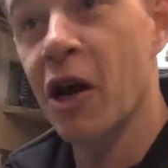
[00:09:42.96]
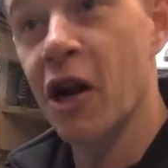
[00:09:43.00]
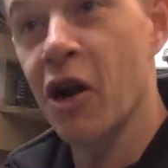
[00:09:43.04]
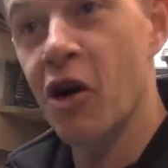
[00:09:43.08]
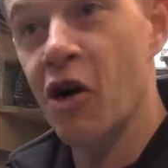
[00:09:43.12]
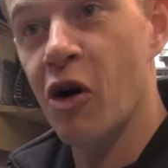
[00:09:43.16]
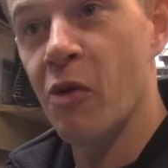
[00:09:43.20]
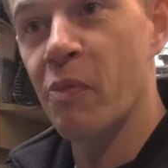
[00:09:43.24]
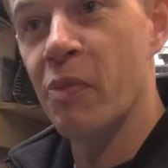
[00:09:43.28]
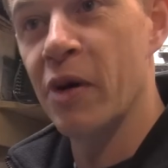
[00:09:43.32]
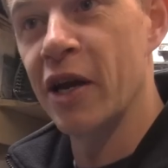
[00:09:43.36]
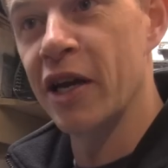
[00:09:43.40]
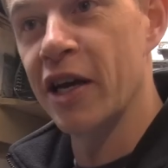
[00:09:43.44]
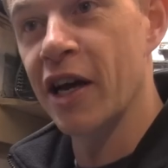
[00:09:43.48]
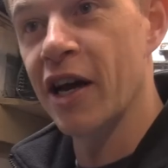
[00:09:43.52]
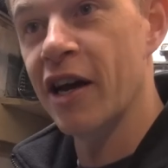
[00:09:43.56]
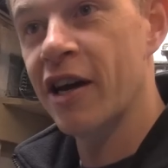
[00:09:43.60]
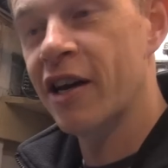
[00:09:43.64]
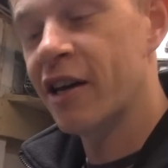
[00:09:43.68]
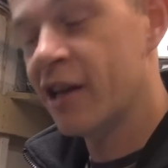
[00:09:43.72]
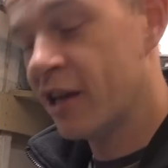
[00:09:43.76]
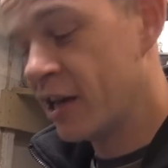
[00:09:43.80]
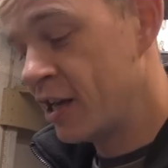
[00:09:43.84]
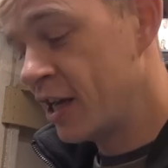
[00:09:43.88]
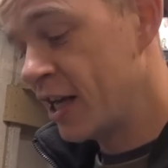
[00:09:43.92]
a lot bigger
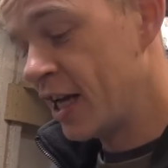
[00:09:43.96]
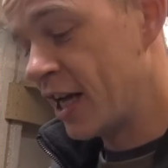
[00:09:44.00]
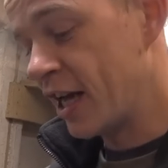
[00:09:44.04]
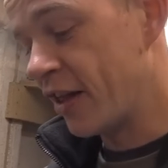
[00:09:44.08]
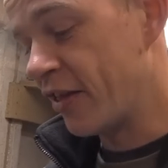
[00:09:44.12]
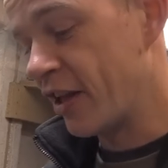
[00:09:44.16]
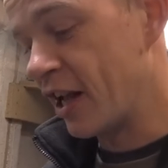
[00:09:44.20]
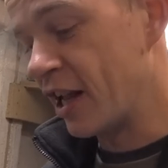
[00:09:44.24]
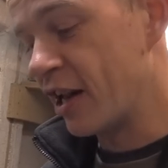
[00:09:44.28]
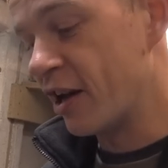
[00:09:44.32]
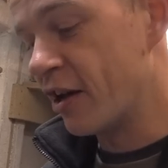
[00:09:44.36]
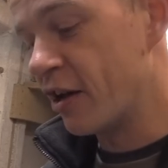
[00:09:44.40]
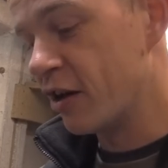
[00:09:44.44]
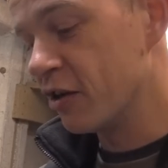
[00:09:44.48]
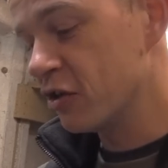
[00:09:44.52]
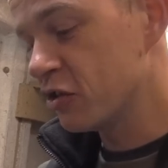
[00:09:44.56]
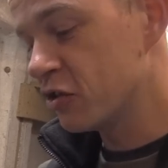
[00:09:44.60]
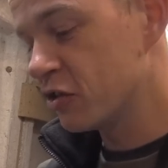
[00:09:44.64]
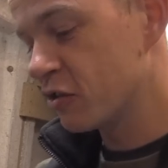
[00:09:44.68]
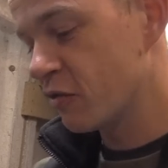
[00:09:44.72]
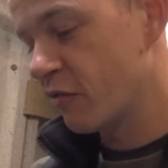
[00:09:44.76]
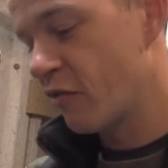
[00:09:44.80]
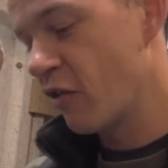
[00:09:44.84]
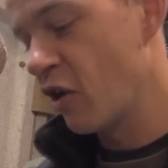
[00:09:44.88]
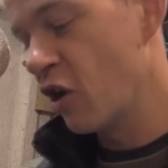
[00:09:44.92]
and they
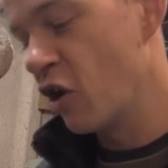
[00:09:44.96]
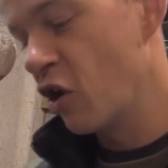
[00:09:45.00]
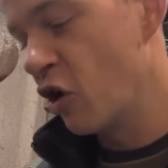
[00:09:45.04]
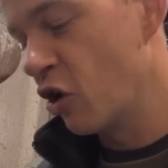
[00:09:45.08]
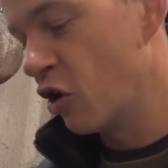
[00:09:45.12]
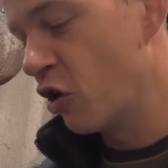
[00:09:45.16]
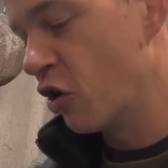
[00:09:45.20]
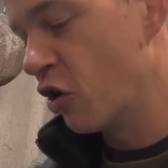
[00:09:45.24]
last for a lot